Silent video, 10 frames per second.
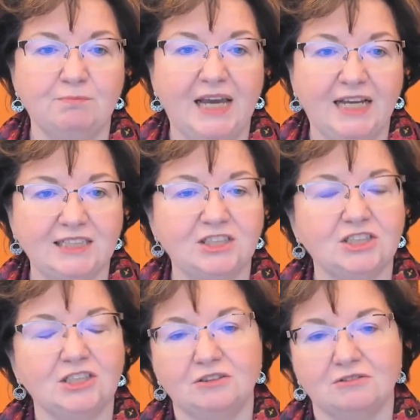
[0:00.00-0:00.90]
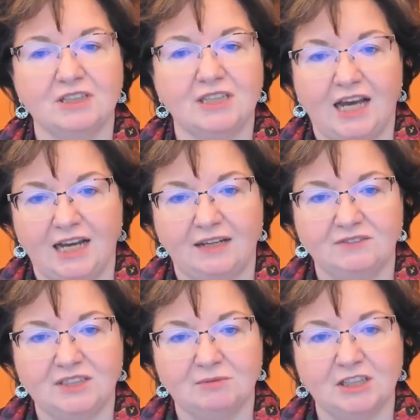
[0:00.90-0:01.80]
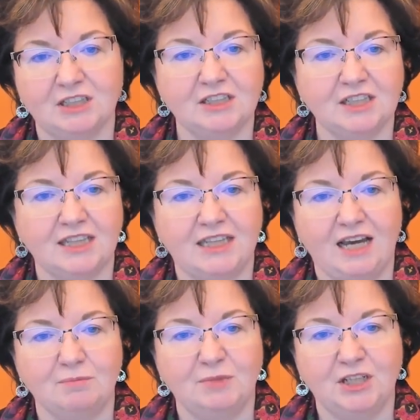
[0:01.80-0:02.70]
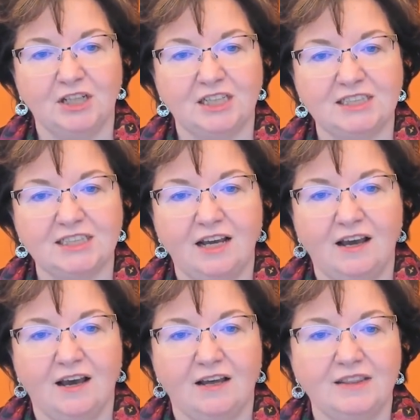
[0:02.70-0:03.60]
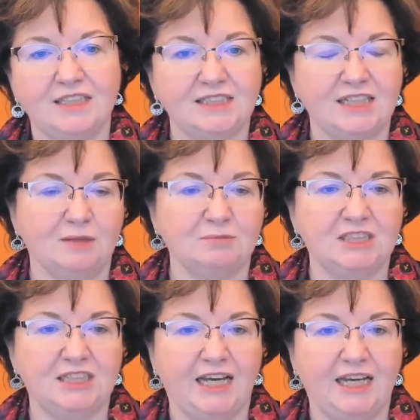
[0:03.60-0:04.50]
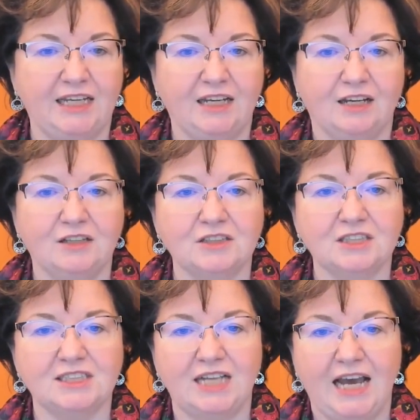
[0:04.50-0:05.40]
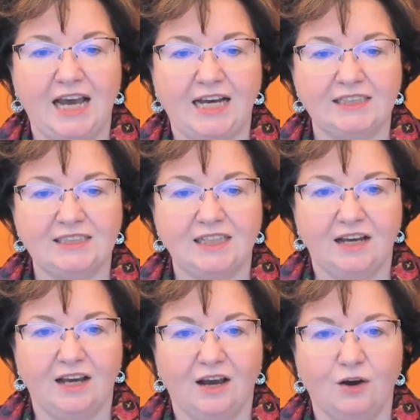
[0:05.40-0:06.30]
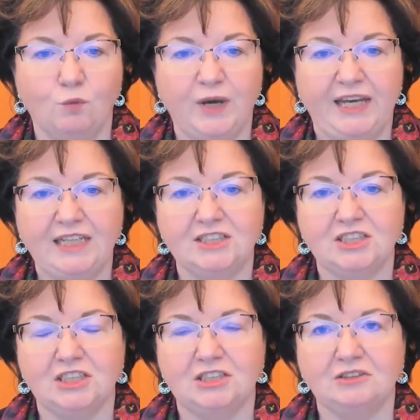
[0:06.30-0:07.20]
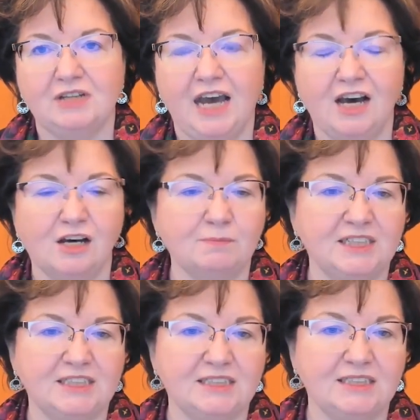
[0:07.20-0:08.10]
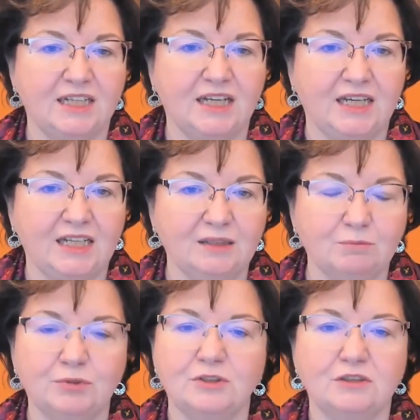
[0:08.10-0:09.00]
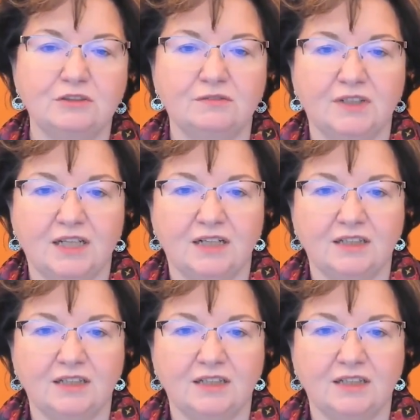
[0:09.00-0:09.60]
you manage your lives. And we're going to look at that because this app today looks at a way to help us improve